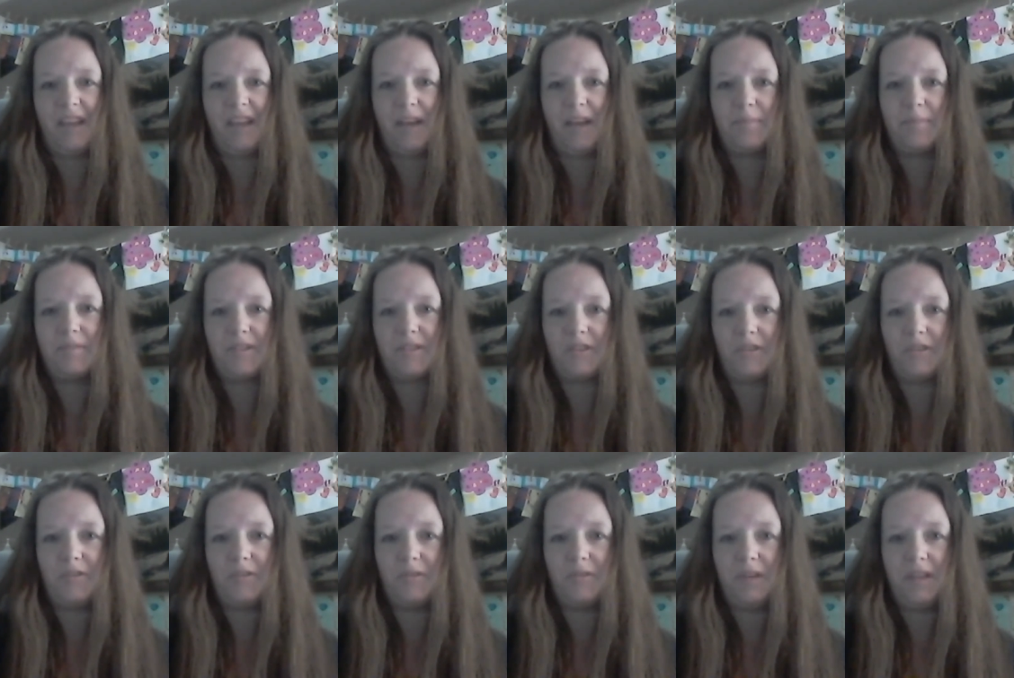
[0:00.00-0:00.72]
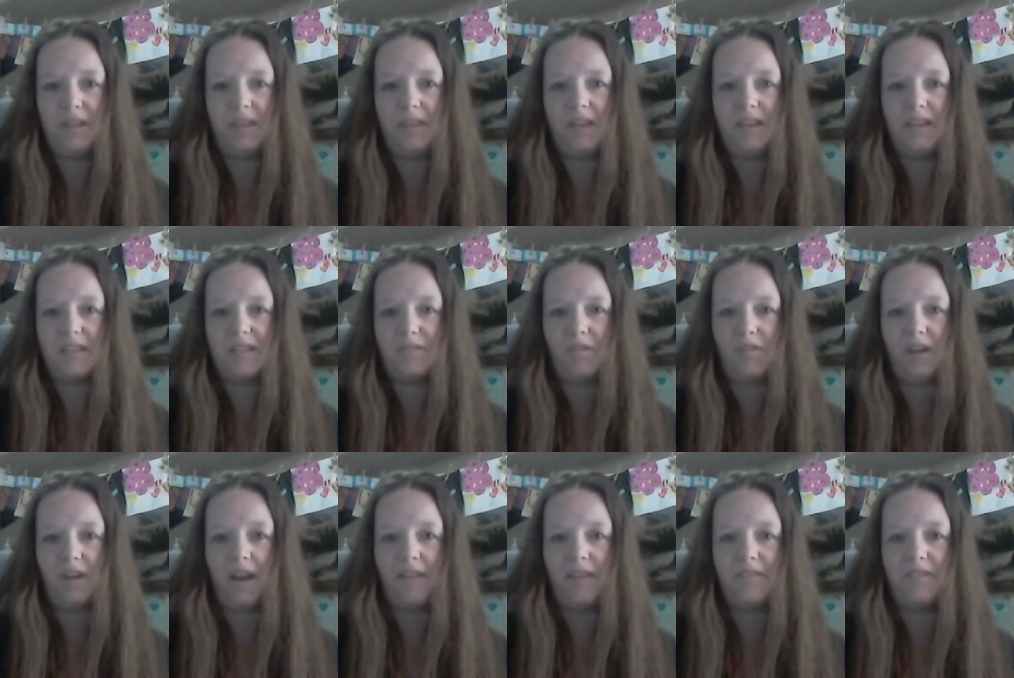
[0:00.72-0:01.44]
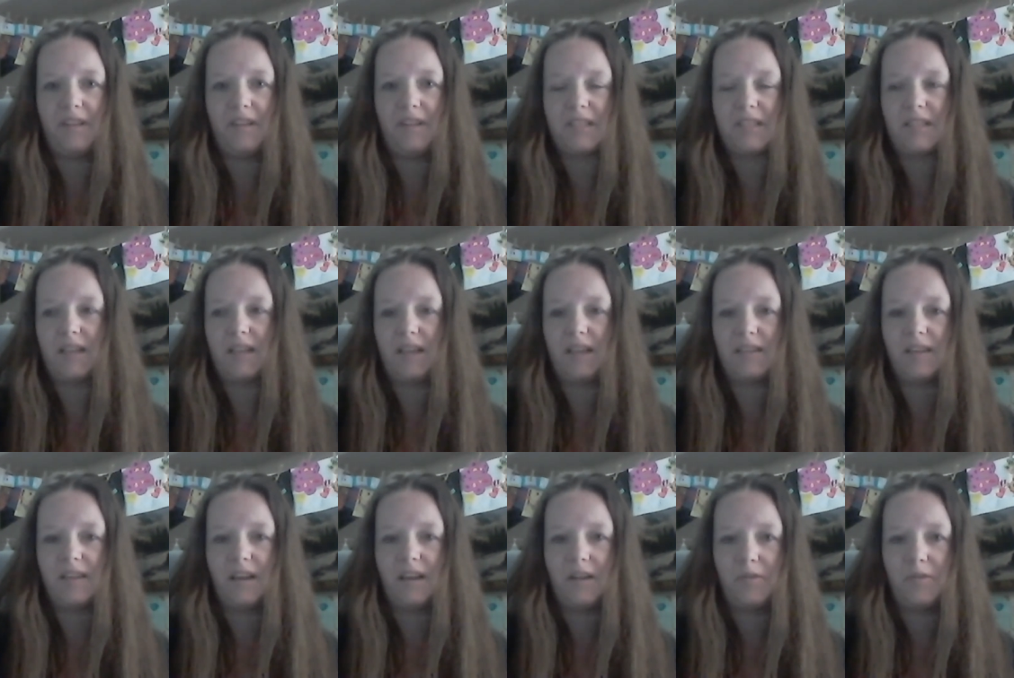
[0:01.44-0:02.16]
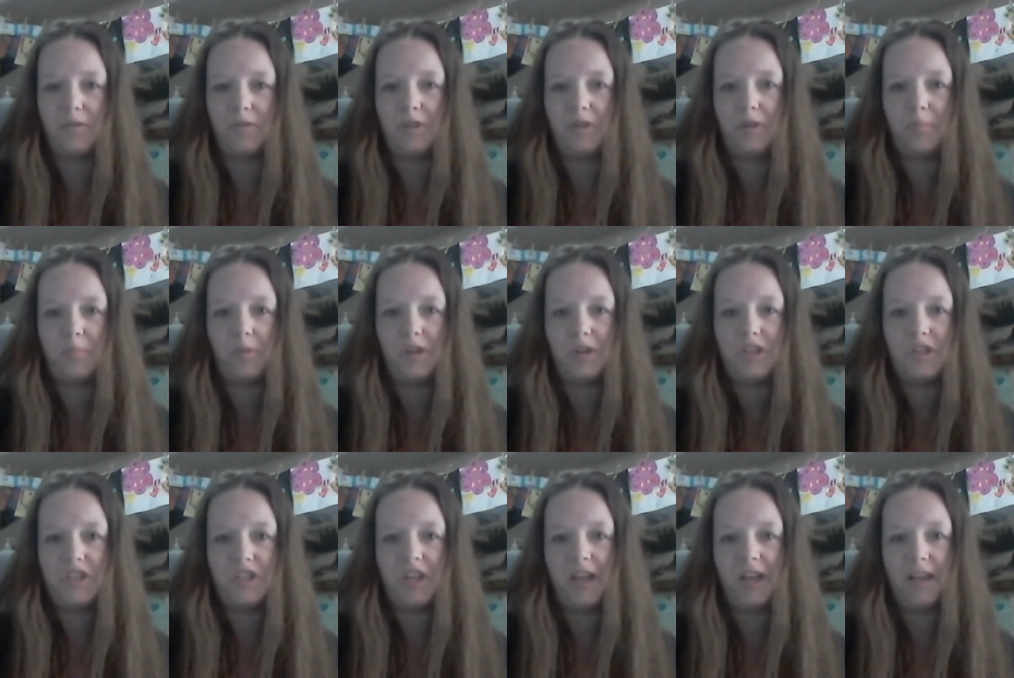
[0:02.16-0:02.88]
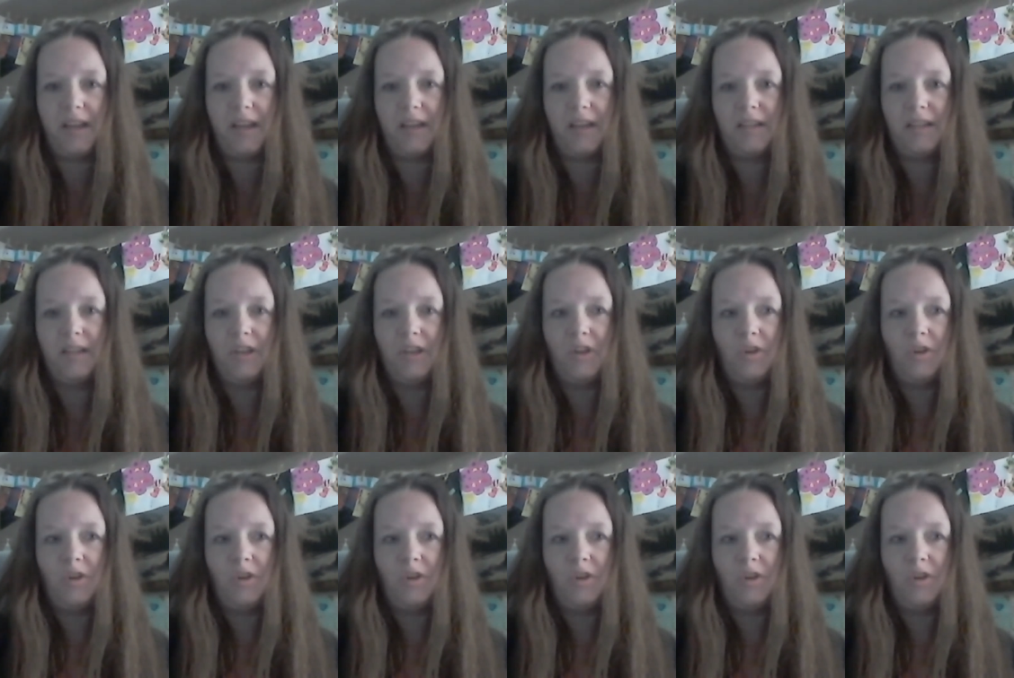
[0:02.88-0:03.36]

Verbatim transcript: Absolutely. Thanks for having us today, Todd. I really appreciate it.